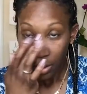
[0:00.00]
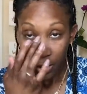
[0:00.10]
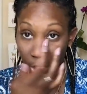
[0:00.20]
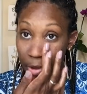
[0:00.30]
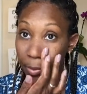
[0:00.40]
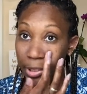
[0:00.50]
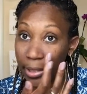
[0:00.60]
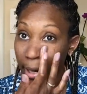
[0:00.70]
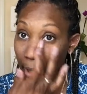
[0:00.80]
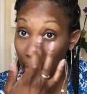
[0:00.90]
just be
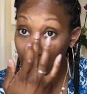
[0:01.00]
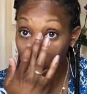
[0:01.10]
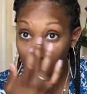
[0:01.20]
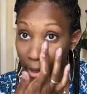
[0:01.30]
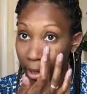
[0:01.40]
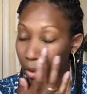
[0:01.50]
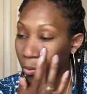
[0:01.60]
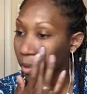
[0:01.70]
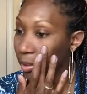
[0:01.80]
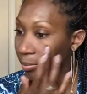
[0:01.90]
saying hello and I don't
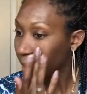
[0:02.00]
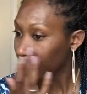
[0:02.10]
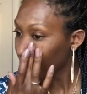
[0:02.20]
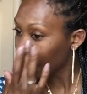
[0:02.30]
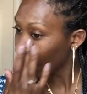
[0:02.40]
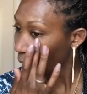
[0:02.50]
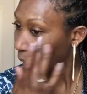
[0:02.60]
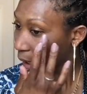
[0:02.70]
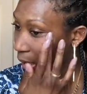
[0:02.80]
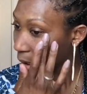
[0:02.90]
want them to
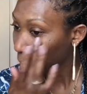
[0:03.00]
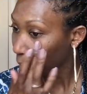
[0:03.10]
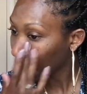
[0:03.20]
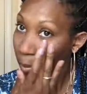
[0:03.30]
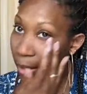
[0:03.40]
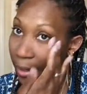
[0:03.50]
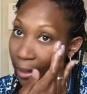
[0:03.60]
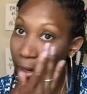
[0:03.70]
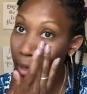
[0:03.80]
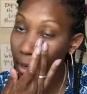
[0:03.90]
speak. And
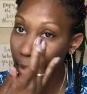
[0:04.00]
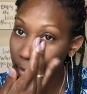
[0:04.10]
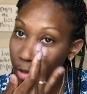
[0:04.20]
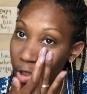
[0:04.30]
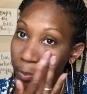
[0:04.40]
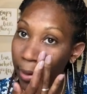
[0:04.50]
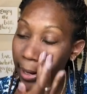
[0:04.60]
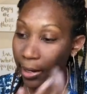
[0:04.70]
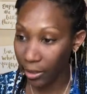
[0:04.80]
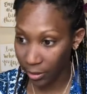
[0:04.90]
again, I'm just
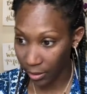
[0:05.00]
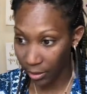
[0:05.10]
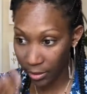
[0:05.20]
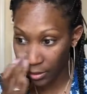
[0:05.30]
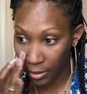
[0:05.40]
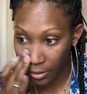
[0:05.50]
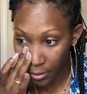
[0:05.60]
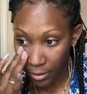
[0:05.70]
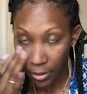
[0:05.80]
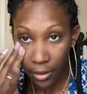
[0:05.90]
patting this
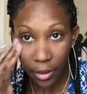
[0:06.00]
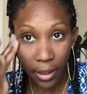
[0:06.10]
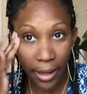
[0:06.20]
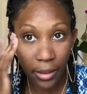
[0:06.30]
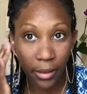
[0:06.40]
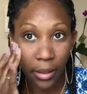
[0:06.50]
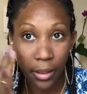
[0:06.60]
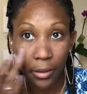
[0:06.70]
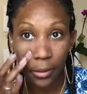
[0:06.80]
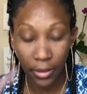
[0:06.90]

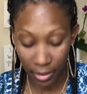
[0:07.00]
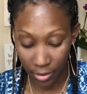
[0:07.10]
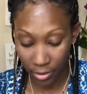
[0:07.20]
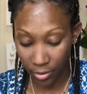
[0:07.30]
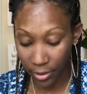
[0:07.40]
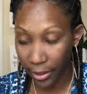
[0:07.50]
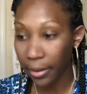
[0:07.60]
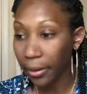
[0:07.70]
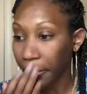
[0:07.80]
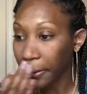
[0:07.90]
lightly into that
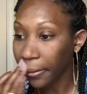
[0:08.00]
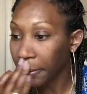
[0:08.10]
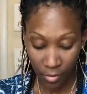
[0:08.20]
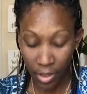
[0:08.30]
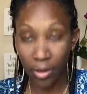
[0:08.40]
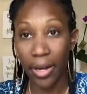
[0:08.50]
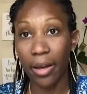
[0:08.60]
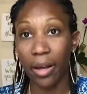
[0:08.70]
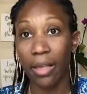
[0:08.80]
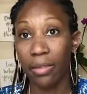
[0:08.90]
area.
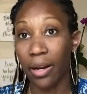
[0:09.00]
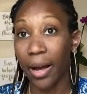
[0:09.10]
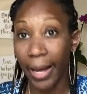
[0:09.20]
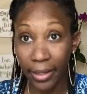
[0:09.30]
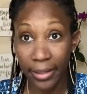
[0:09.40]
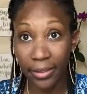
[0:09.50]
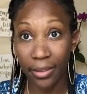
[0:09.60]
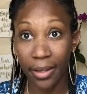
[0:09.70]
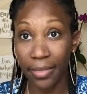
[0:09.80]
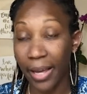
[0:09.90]
Okay, and then I like to
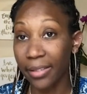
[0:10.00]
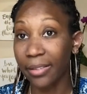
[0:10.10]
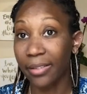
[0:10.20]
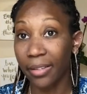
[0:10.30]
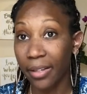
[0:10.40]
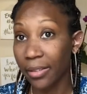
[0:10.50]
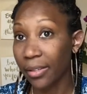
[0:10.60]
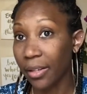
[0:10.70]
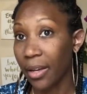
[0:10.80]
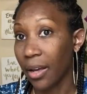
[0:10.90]
let that
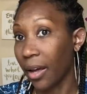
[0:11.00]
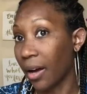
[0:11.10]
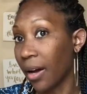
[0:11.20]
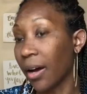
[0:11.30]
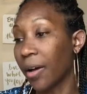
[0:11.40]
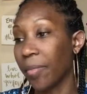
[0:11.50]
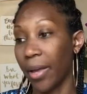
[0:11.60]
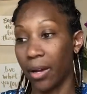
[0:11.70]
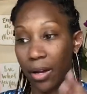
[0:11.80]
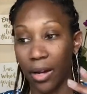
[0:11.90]
sit
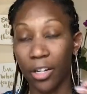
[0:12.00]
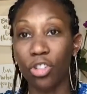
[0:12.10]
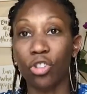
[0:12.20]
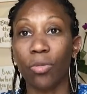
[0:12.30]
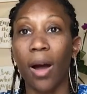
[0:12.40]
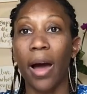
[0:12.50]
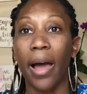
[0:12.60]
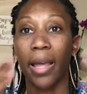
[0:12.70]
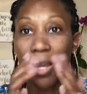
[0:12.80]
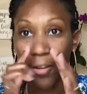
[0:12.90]
and kind of dry
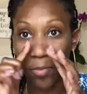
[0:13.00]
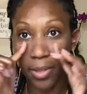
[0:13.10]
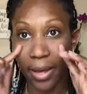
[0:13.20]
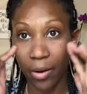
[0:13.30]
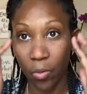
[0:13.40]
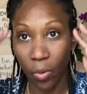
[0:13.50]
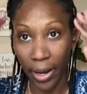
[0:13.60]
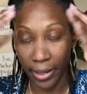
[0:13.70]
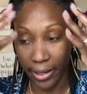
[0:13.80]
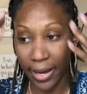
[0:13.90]
and give me that
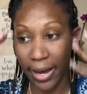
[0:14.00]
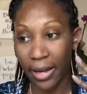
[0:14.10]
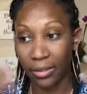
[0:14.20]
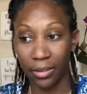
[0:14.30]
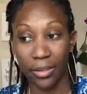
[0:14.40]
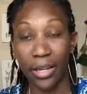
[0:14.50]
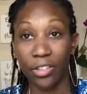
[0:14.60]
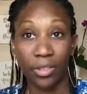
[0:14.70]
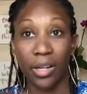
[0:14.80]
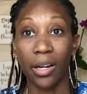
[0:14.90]
white cast, and that
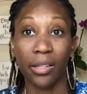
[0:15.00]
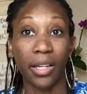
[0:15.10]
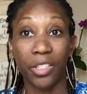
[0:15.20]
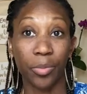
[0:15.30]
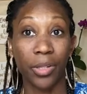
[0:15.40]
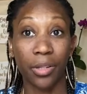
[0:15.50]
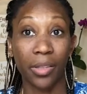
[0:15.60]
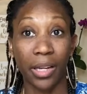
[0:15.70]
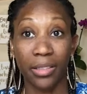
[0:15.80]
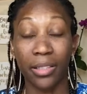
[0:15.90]
just kind of lets me know
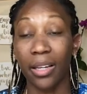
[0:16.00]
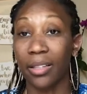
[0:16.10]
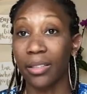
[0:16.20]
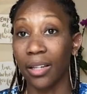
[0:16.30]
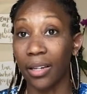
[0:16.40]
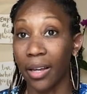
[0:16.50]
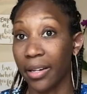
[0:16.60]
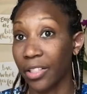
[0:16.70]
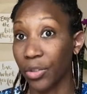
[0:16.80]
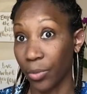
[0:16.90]
that it's kicked in
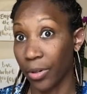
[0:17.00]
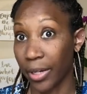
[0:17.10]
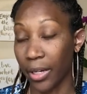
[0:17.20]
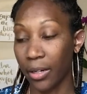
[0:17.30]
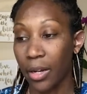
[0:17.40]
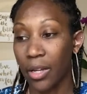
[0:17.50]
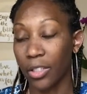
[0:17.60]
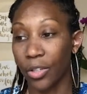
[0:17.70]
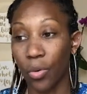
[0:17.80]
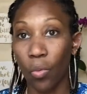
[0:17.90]
and it's working.
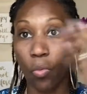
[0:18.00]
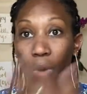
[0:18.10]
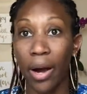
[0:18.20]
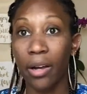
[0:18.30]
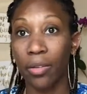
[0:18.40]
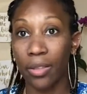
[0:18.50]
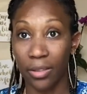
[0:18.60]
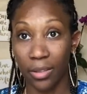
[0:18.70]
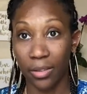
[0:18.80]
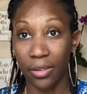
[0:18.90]
So while
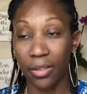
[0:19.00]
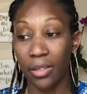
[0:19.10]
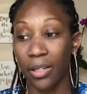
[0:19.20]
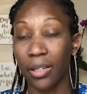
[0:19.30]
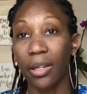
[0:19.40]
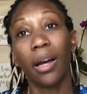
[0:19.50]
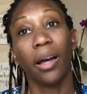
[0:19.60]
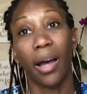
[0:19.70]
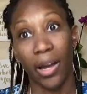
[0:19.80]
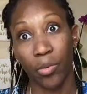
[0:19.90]
this is sitting,
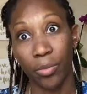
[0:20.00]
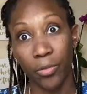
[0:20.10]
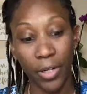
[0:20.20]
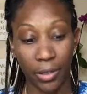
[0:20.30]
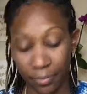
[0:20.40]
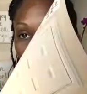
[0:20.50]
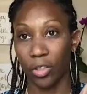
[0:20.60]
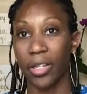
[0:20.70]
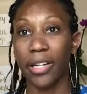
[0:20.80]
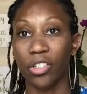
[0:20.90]
I will move on. So
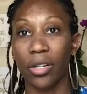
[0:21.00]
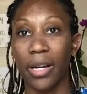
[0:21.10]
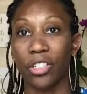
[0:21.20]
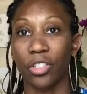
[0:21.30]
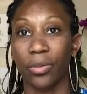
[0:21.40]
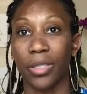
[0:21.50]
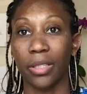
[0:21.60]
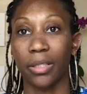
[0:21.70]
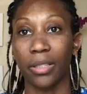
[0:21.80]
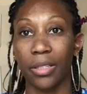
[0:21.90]
Deandra and I just
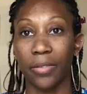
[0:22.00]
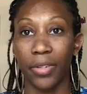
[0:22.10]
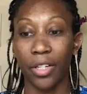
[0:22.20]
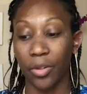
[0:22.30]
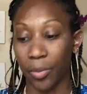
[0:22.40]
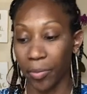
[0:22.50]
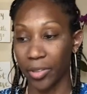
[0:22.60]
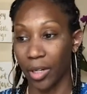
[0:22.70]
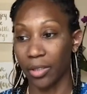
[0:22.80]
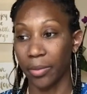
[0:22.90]
recently did a video where we
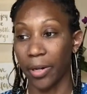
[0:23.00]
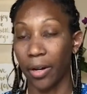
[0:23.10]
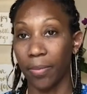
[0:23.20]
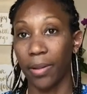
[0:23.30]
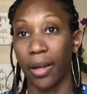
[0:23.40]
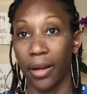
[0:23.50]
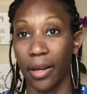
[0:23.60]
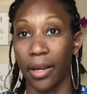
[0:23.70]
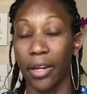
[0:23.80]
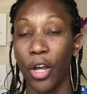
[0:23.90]
talked about
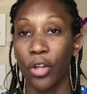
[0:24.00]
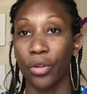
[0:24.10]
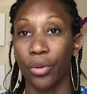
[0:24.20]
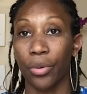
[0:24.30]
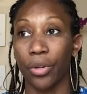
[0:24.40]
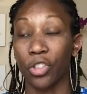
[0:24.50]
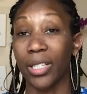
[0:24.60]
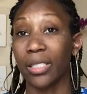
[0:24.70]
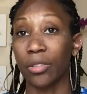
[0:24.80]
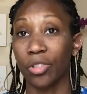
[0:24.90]
applying your
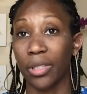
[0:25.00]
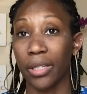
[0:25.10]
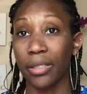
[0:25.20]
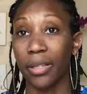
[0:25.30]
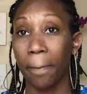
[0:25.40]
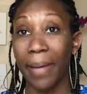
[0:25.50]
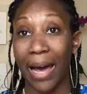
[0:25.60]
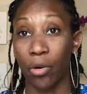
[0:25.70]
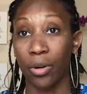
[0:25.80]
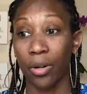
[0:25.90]
translucent
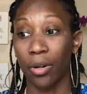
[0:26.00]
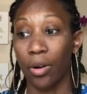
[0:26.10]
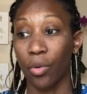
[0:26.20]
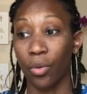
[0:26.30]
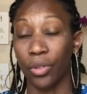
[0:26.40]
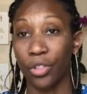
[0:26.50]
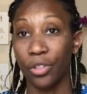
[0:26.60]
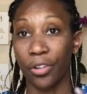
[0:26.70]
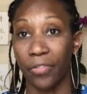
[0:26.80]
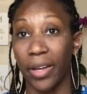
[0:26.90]
powder onto
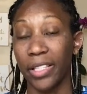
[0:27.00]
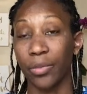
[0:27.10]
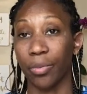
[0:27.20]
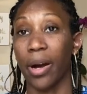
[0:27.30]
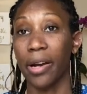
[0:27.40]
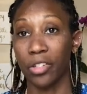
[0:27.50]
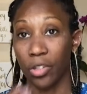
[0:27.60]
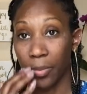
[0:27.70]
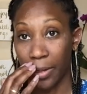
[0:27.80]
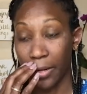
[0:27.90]
your face prior
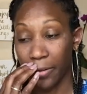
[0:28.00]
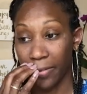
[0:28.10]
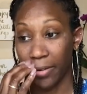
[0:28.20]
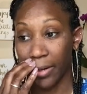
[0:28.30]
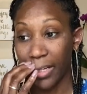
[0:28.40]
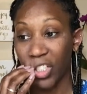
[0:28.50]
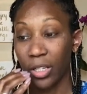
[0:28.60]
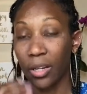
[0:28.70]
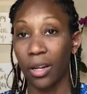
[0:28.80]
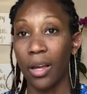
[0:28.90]
to applying your
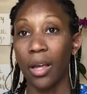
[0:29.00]
foundation.